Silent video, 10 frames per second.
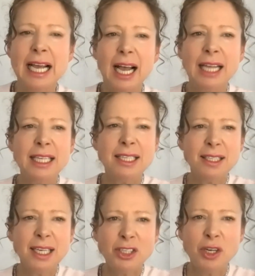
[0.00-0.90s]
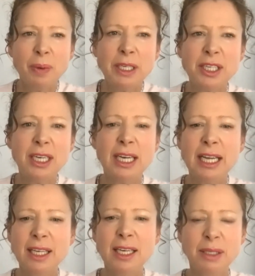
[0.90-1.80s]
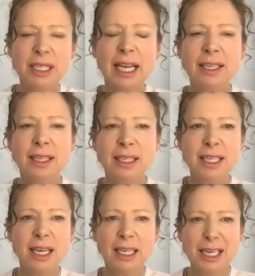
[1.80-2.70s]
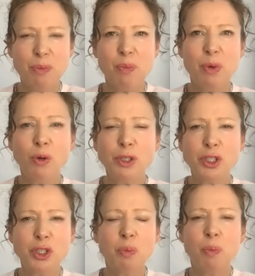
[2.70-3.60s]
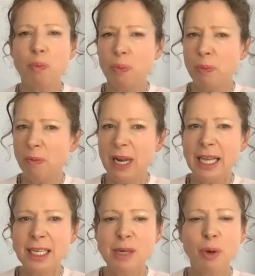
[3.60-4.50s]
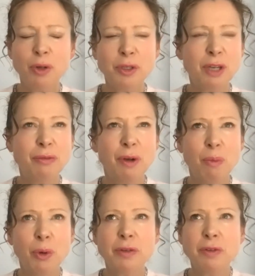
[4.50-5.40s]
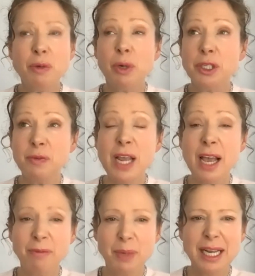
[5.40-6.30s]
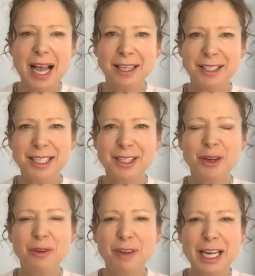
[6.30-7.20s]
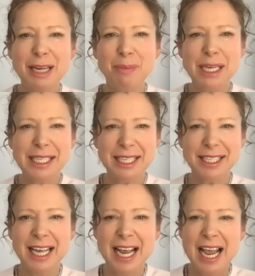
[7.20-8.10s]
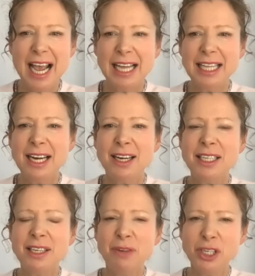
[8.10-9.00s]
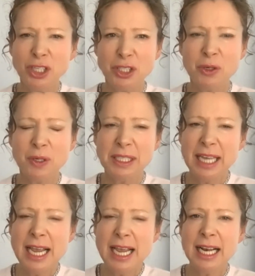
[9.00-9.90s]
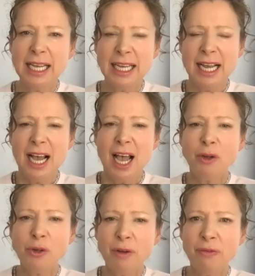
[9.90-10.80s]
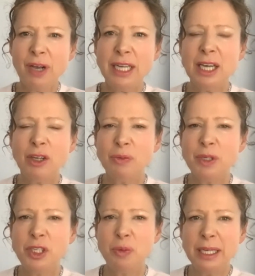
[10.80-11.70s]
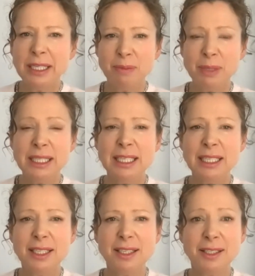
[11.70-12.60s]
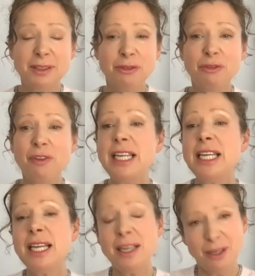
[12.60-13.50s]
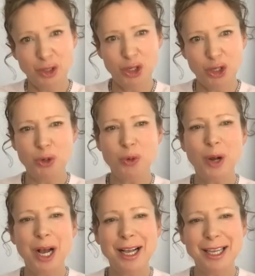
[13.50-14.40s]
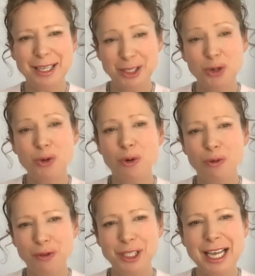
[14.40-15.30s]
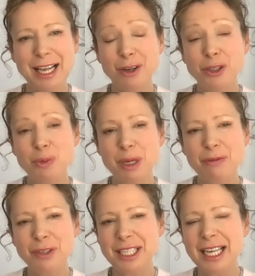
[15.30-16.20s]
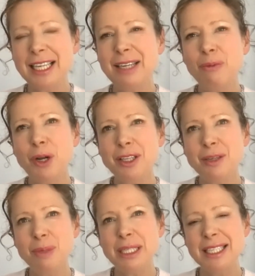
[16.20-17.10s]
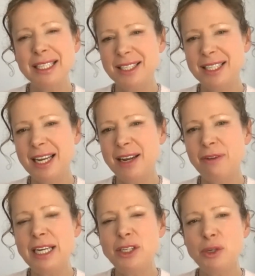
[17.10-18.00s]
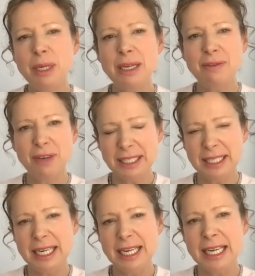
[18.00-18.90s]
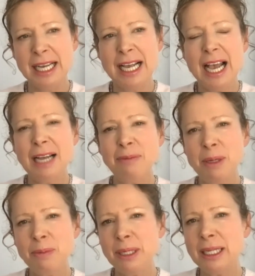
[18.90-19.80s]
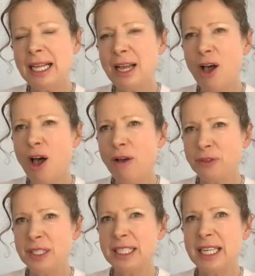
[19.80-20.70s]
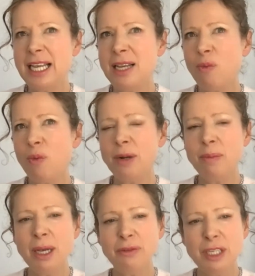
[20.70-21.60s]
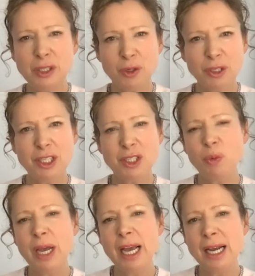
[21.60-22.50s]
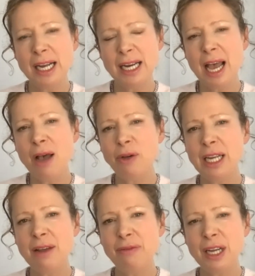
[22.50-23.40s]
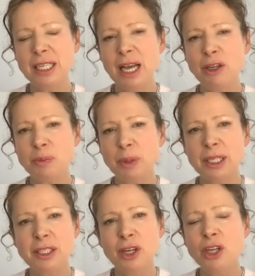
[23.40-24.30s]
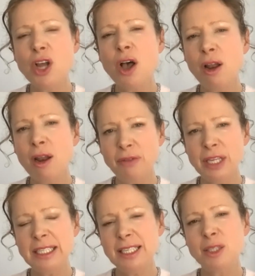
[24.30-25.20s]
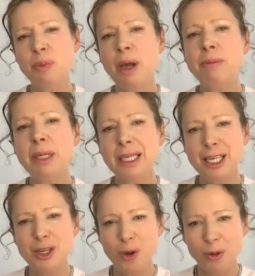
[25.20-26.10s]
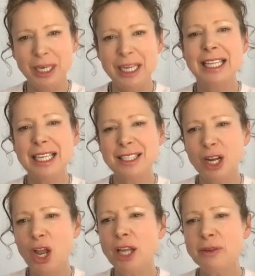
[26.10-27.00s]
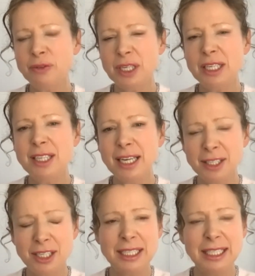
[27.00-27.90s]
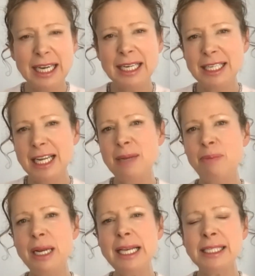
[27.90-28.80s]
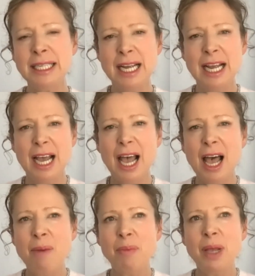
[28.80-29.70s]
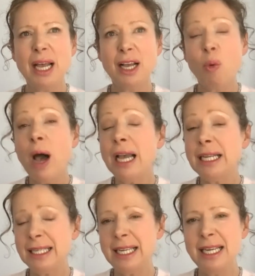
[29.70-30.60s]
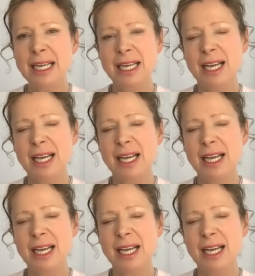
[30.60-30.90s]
And this is actually a question, I think Dan and Doug, it goes to likely both of you, because we are being asked this on a regular basis. And there are individuals who are saying, like, how do I find out which best business is ready to go for sale or to be for sale? What are the businesses that are ready to be invested in? And people are often saying, what are my resources, where and how can I find out? Because not all of this is publicly known. There's a lot of transactions that are taking place quietly.